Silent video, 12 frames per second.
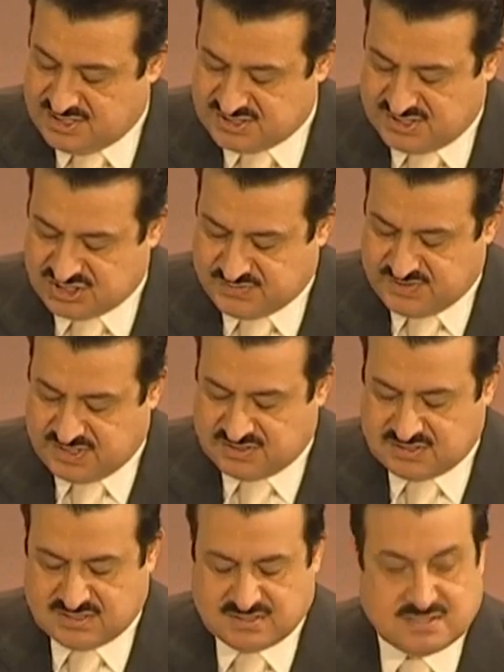is the
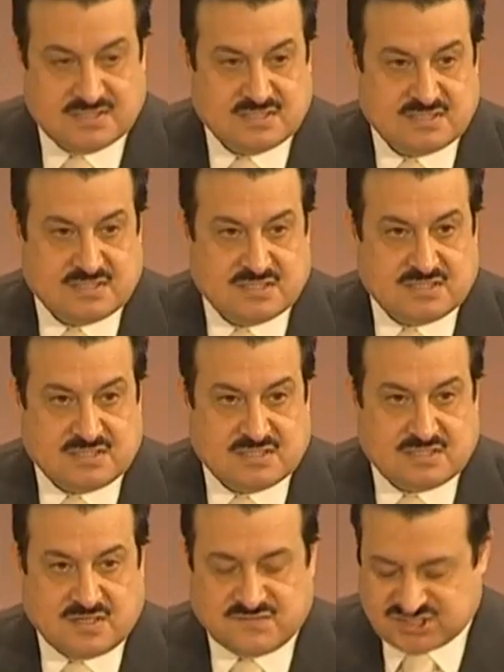spirit
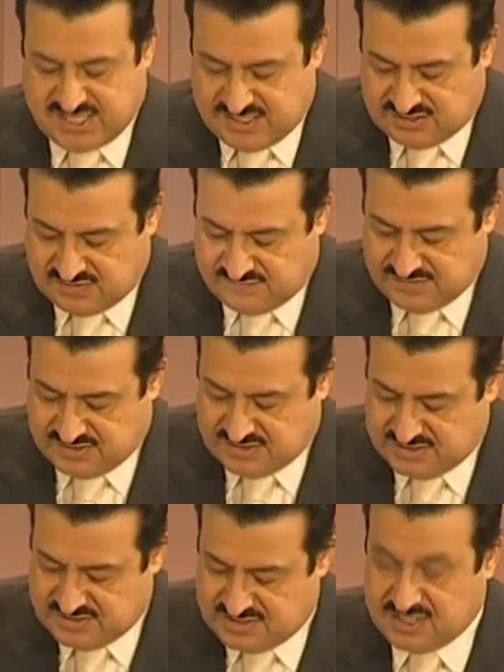of
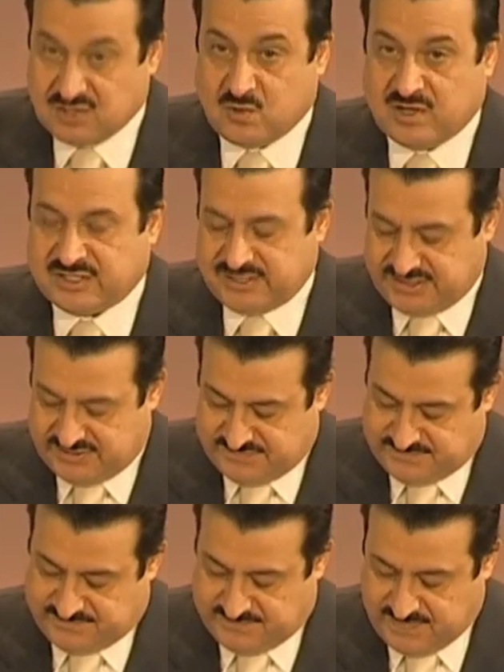scientific inquiry
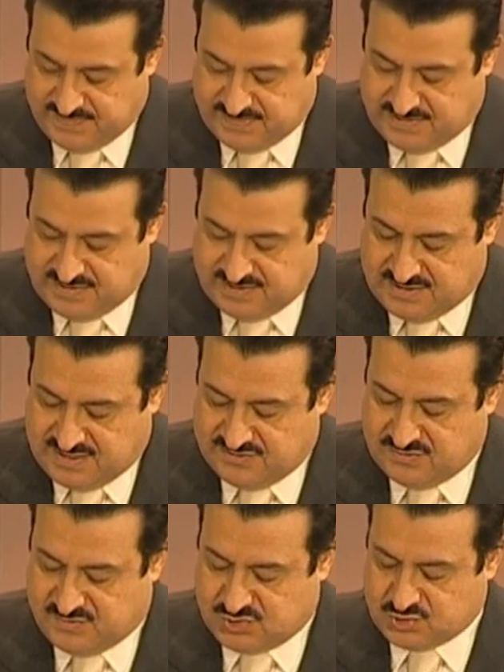
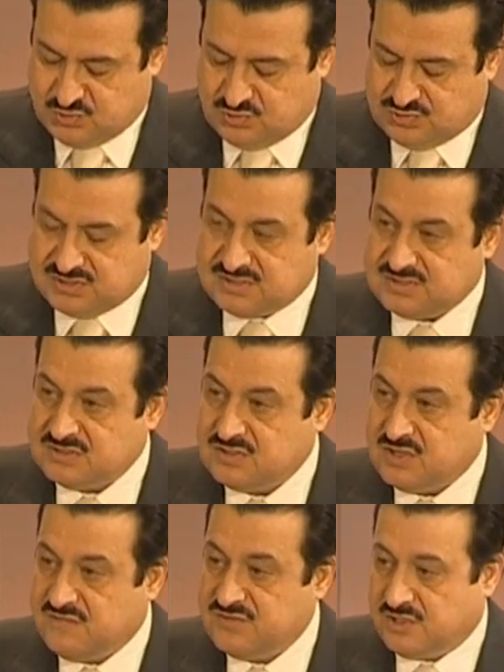and the pursuit
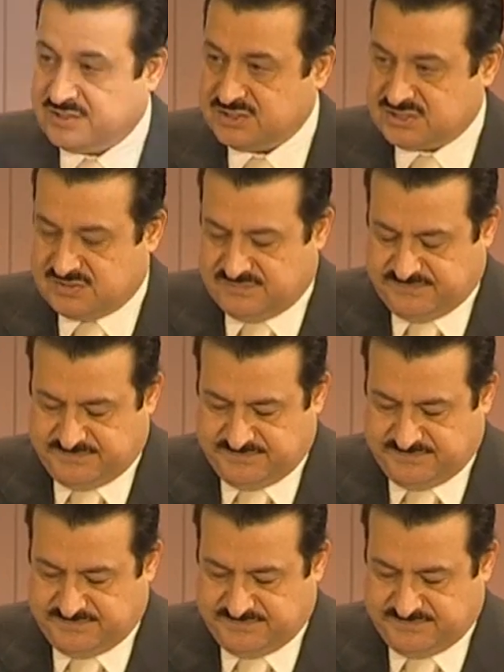of knowledge.